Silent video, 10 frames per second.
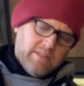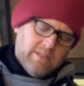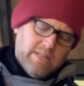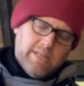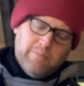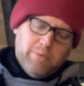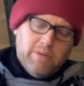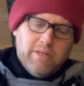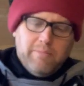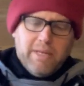I can put
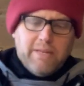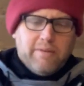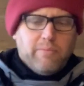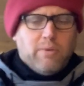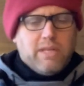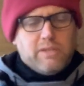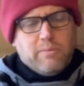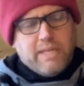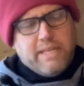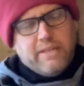it in my watch
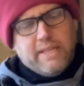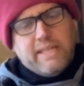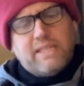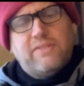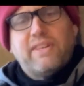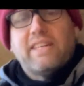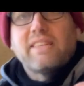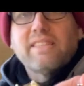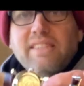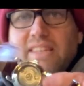winder that I just found.
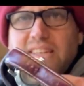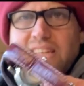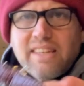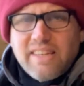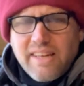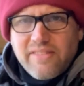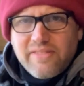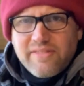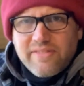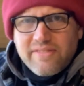I
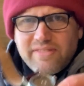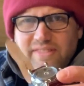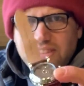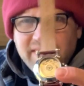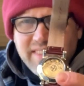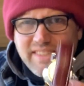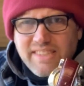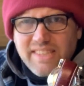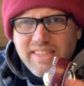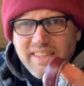can
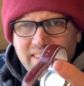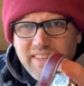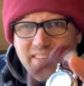see the